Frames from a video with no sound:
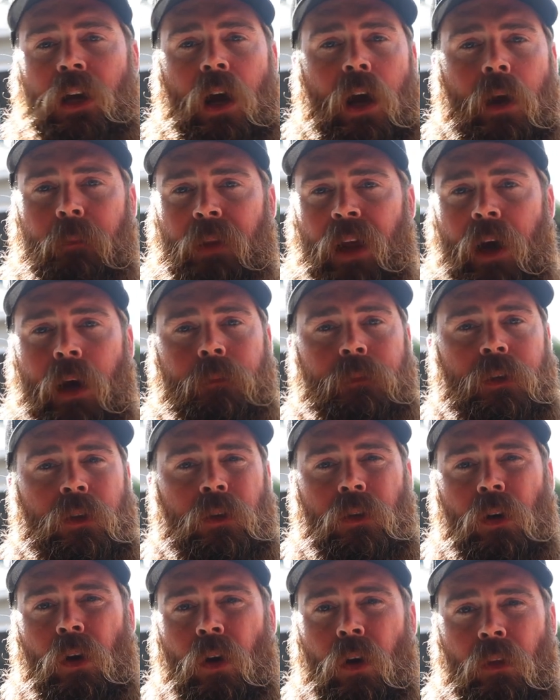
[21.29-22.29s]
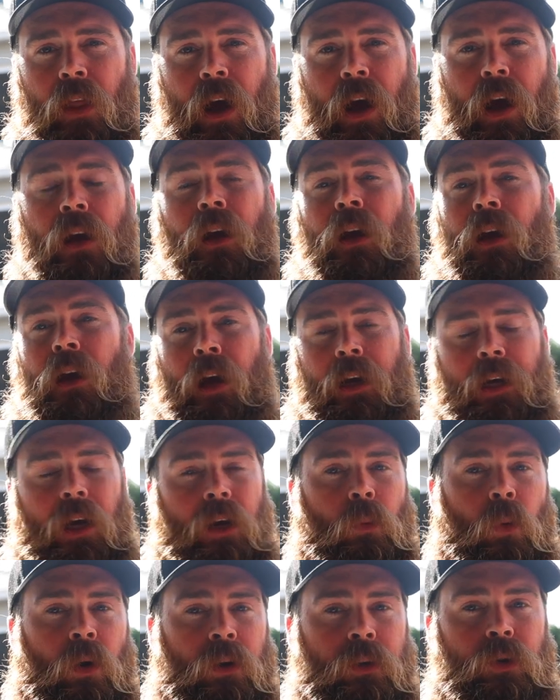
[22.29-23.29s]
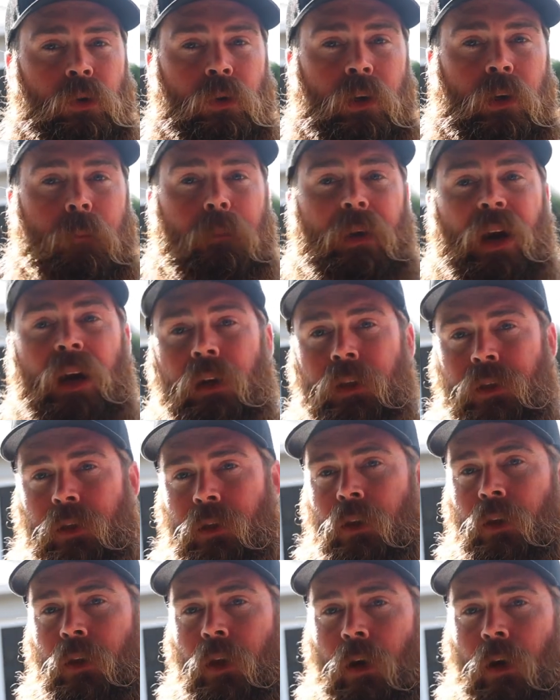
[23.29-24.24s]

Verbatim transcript: time-lapsed and all that. I kind of want to do a comparison